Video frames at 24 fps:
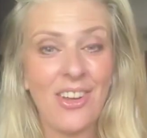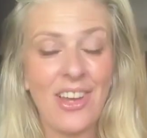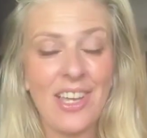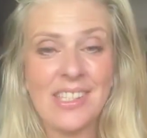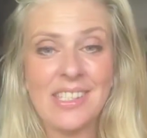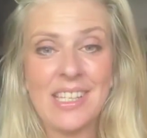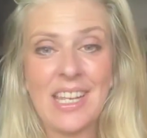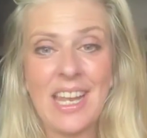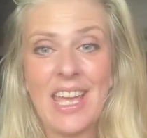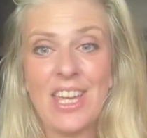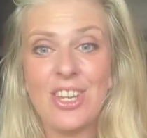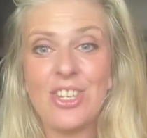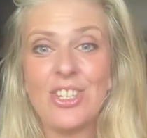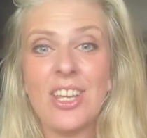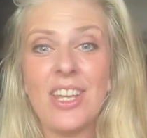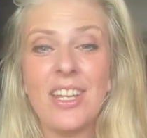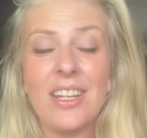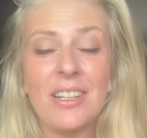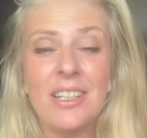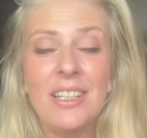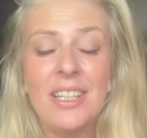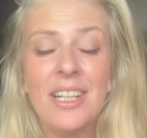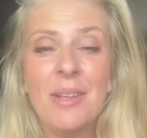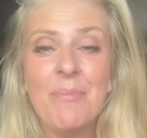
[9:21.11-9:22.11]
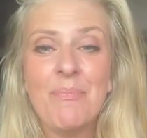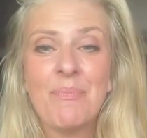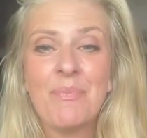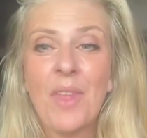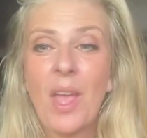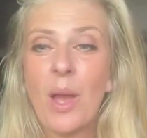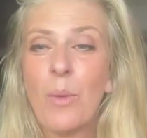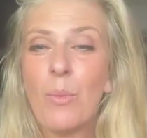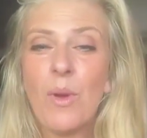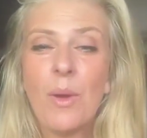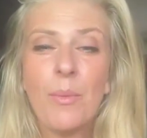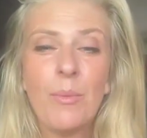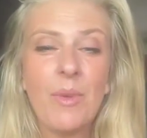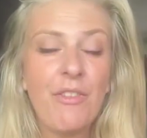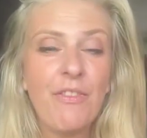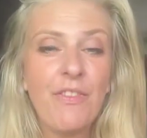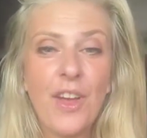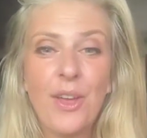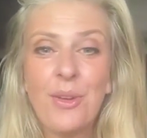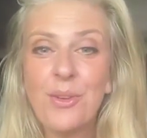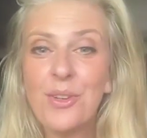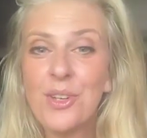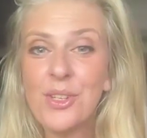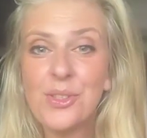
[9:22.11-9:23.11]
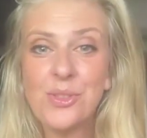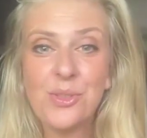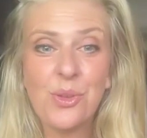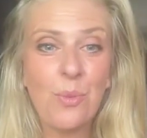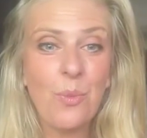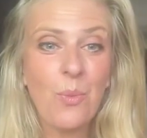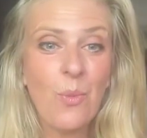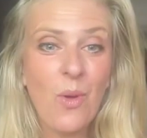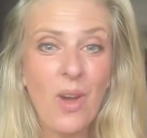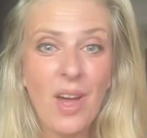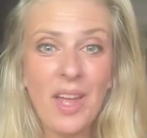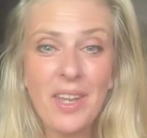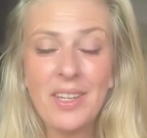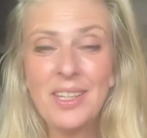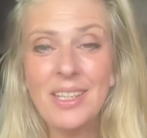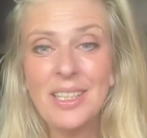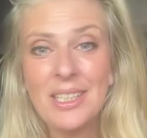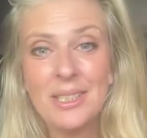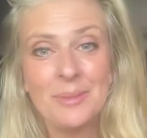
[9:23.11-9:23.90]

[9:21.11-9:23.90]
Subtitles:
isolation. And when we focus on one,